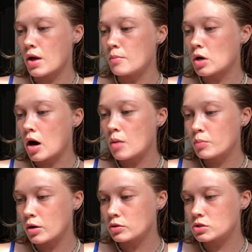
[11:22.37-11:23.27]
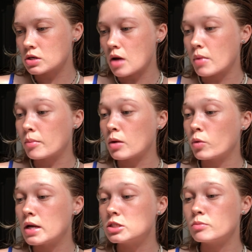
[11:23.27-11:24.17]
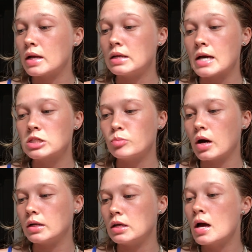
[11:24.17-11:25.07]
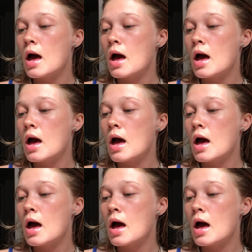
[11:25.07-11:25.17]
I'm compost, I'm on my way to my next body,